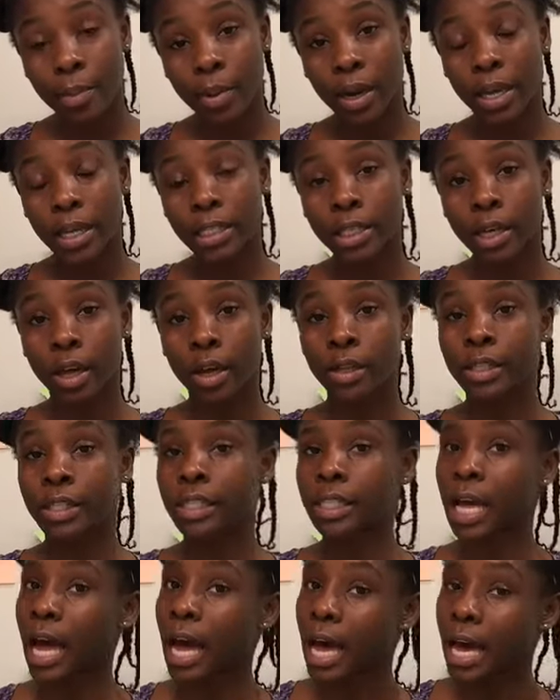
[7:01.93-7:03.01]
political
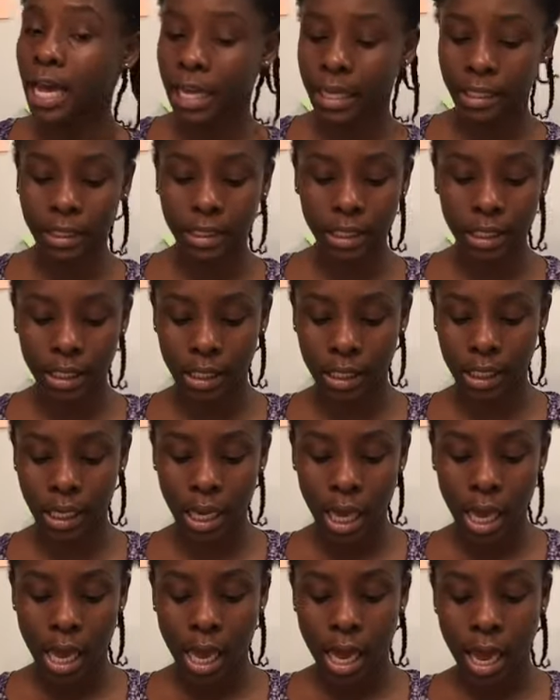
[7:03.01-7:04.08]
science
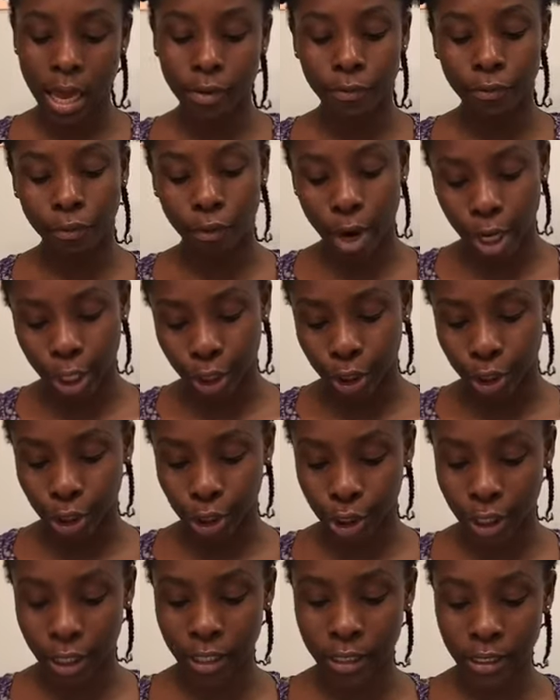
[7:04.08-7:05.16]
and
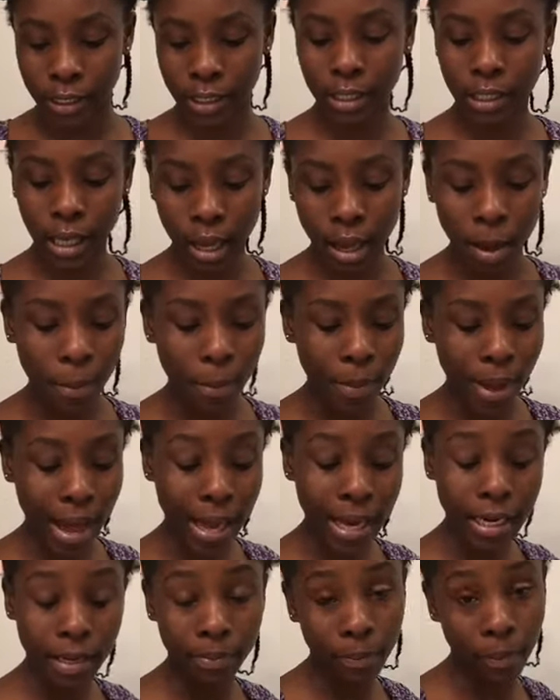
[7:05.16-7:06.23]
French. It's a
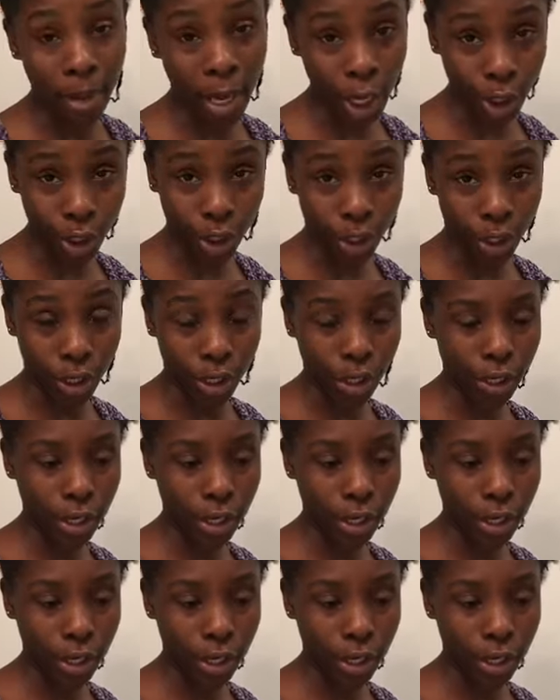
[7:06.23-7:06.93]
combined major.